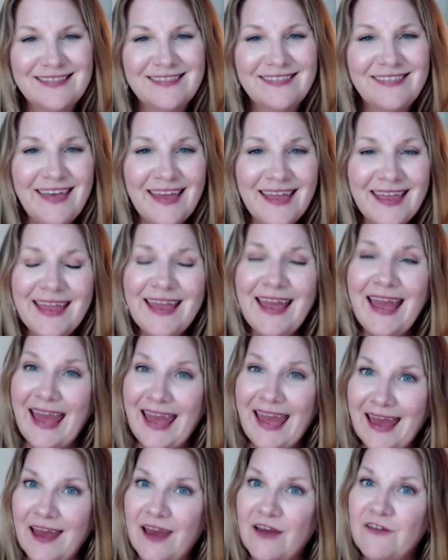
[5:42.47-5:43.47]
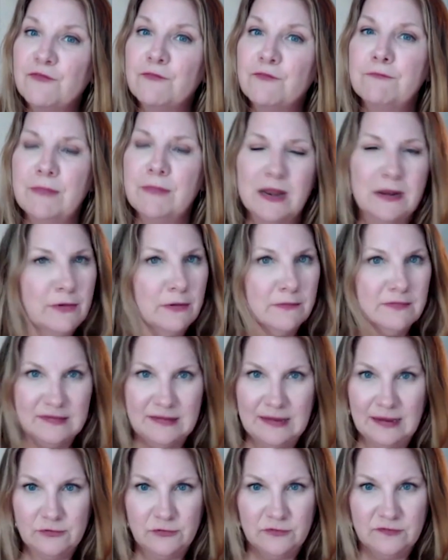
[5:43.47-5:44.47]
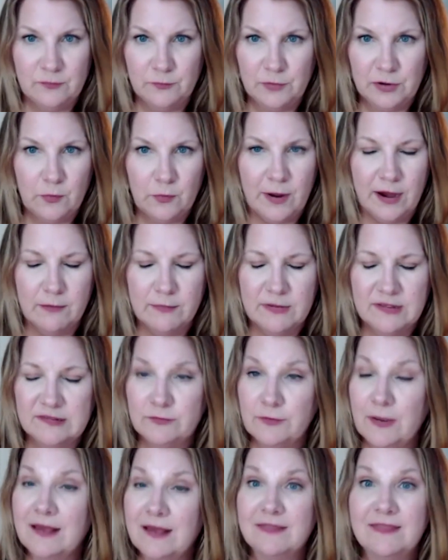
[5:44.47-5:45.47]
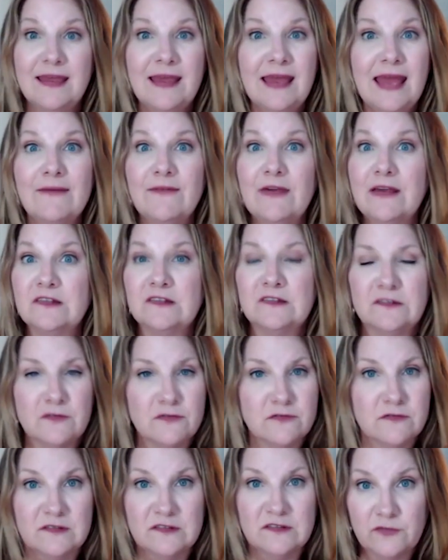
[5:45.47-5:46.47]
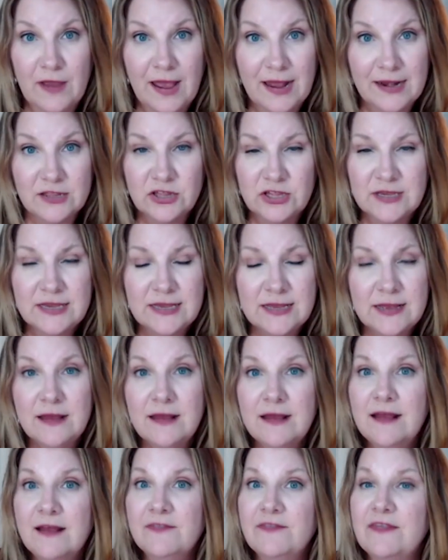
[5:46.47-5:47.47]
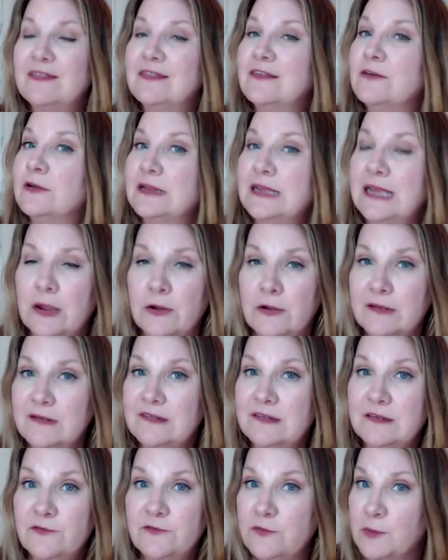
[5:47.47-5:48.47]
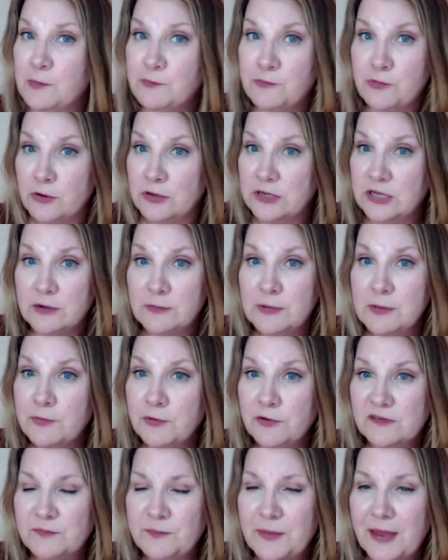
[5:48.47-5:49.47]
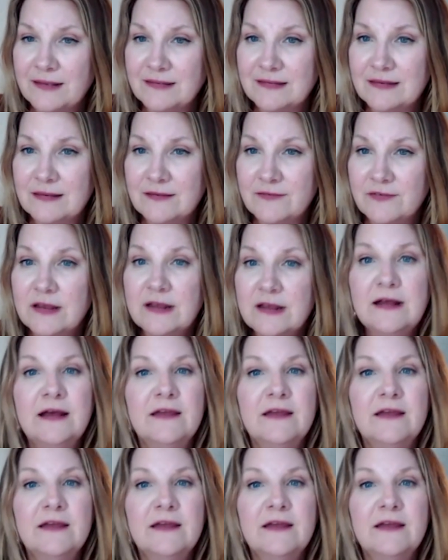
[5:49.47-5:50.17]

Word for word: They have minimum standards and requirements, right? They have a certain strategy that they're adhering to from a procurement perspective.